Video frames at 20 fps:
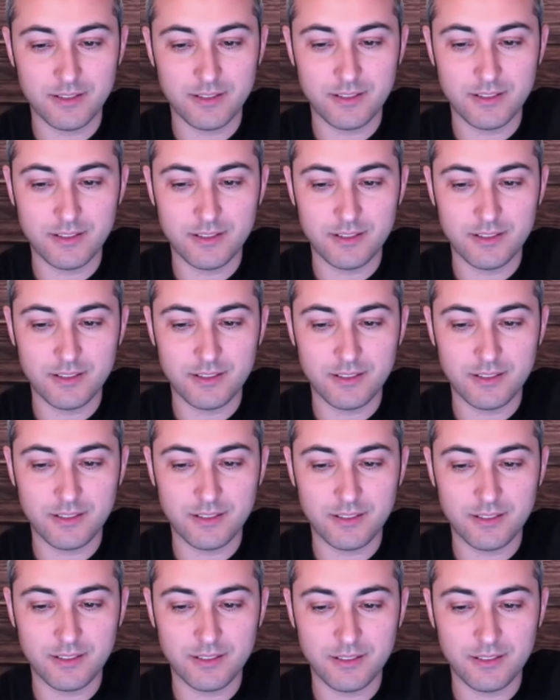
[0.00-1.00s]

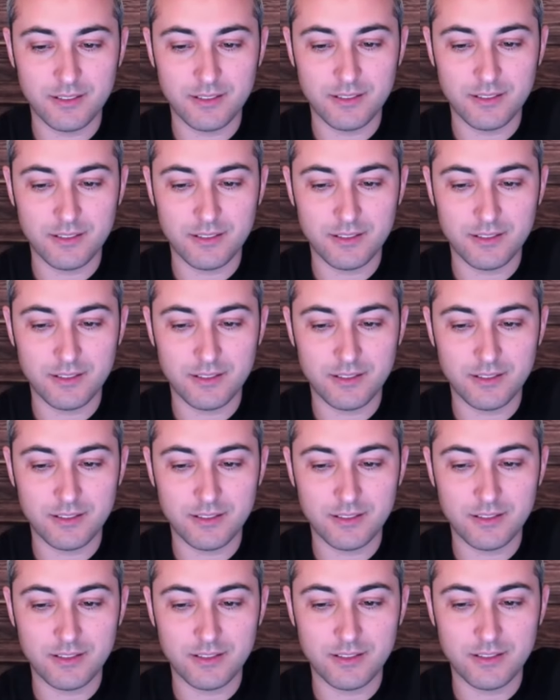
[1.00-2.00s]

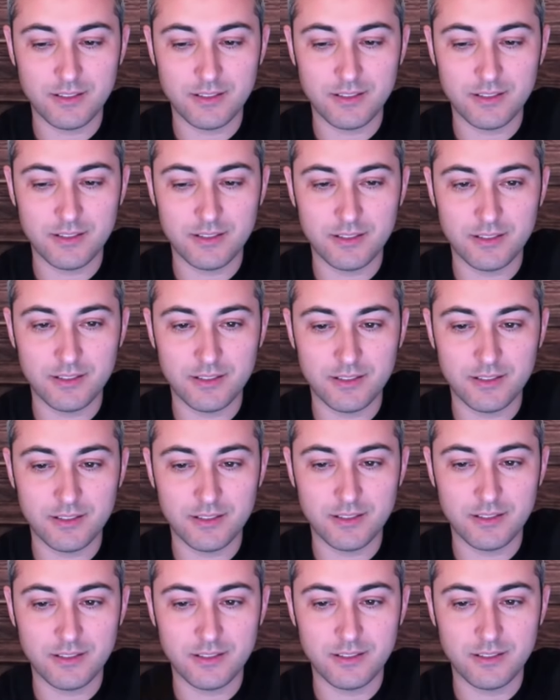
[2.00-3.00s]
The person shown says nothing.